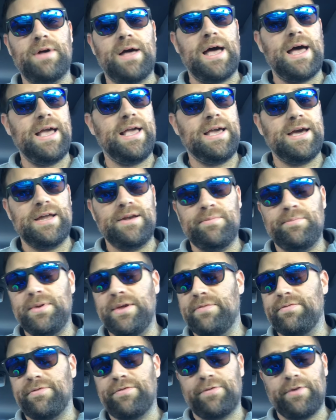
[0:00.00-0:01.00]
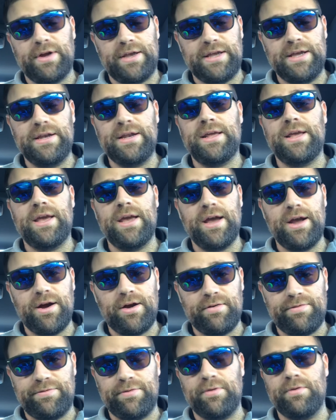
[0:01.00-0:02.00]
I gotta be freaking
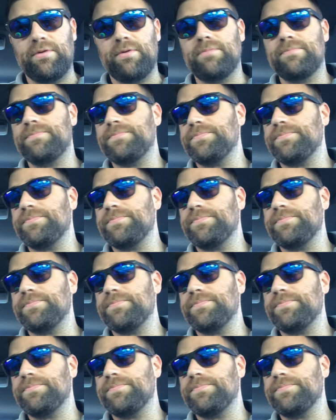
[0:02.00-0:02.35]
careful.